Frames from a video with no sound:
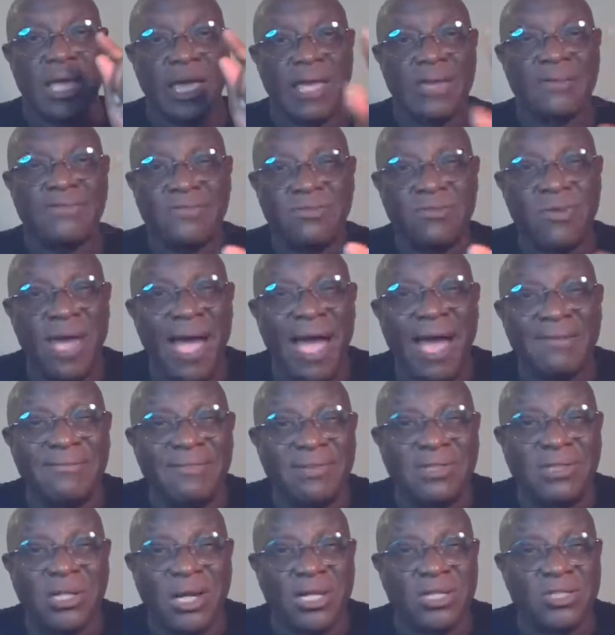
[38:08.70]
if you
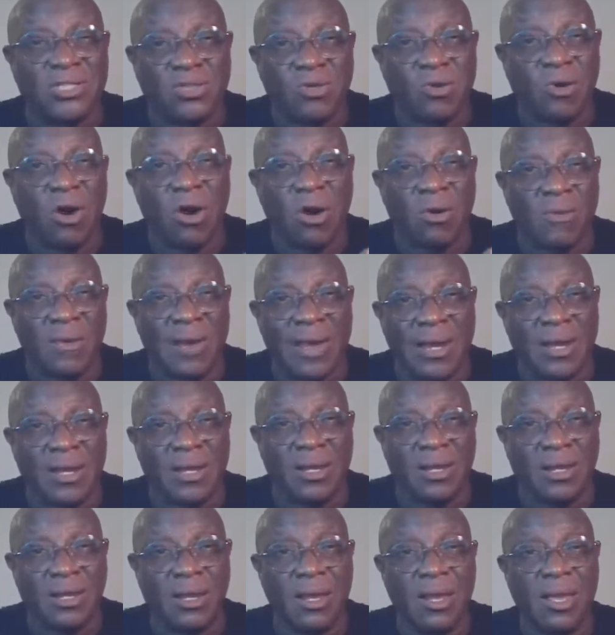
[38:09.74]
haven't done so
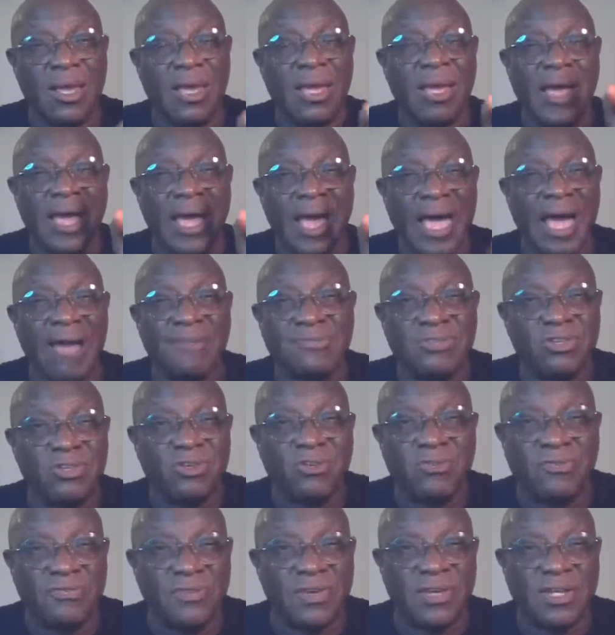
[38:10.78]
already, after
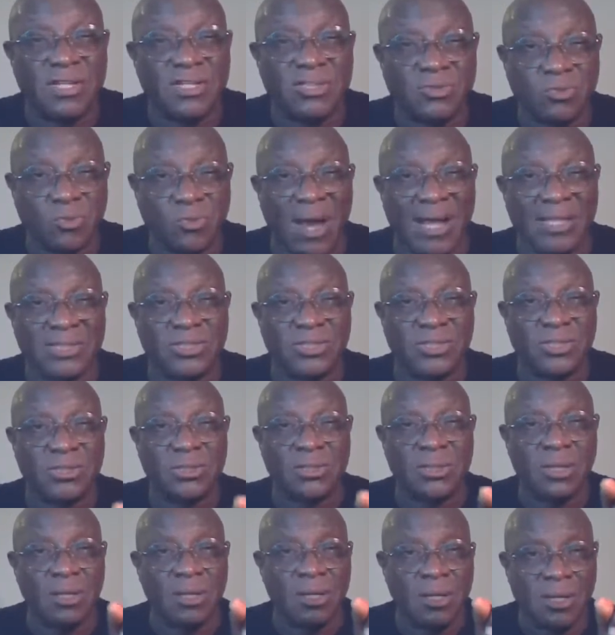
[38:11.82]
you finish watching
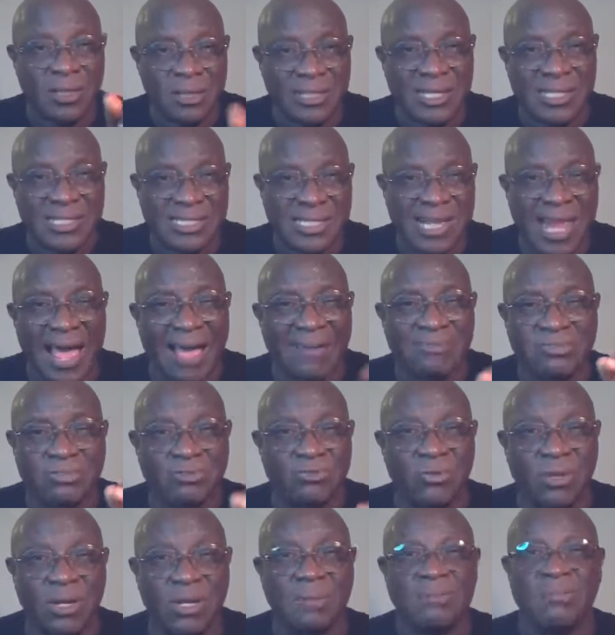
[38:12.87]
this live
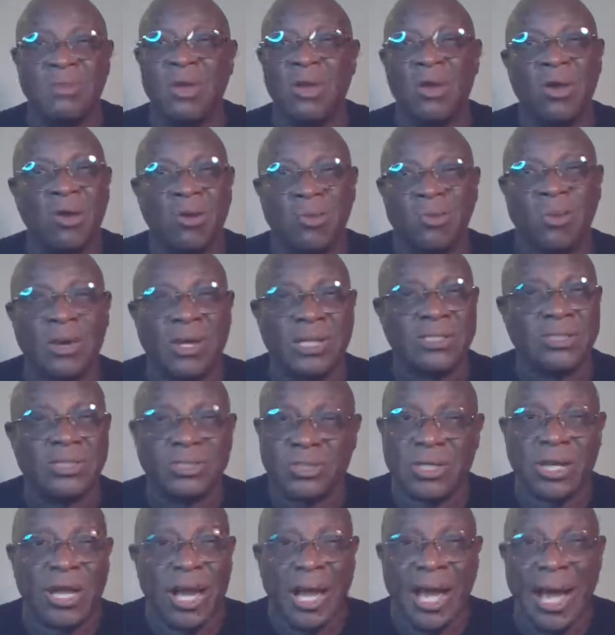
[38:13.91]
stream,
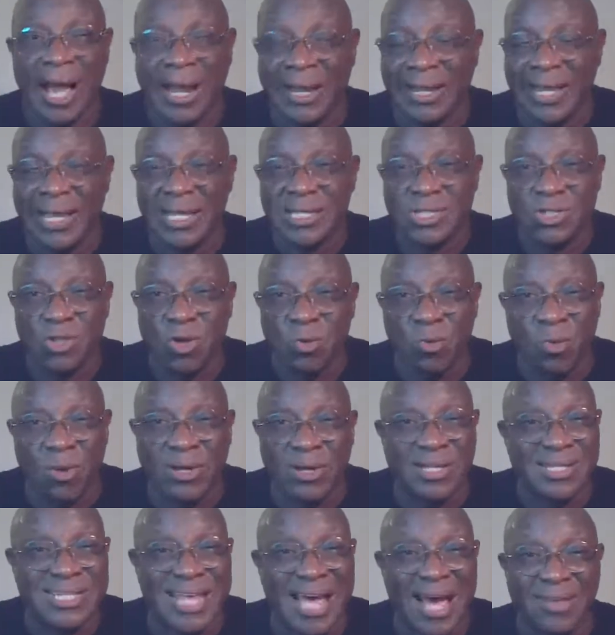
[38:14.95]
which I guess no
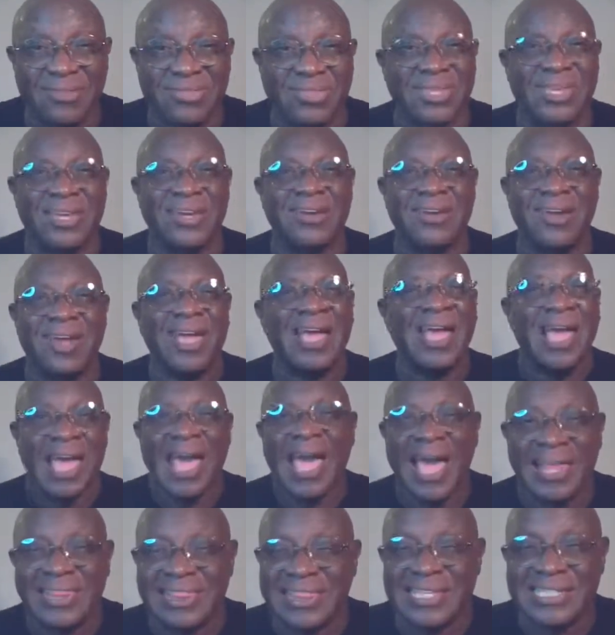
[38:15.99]
one is out there
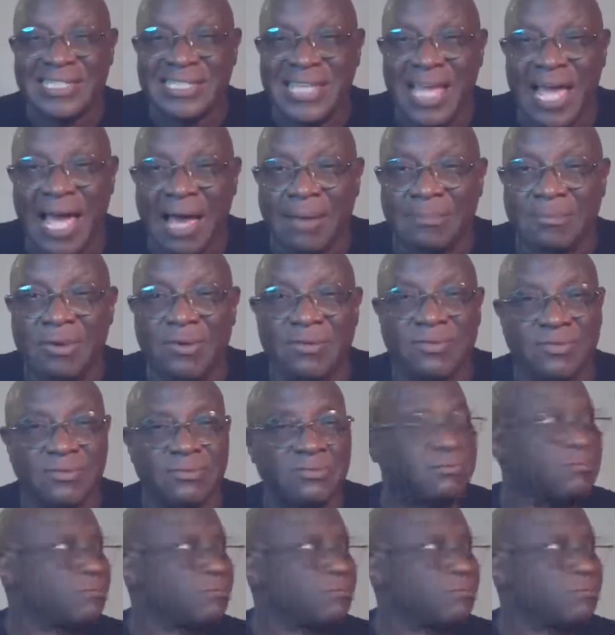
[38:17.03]
at this time of